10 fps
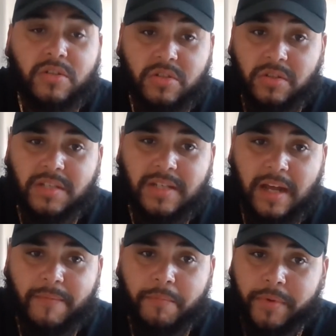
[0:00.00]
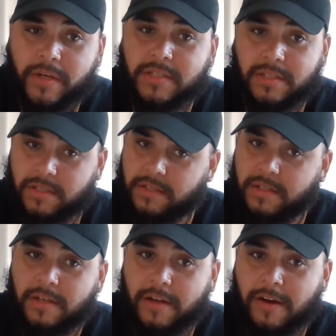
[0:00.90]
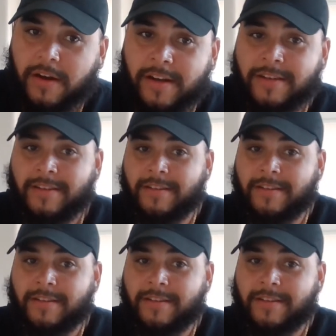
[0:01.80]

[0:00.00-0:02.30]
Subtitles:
until it's time to bust this, all right?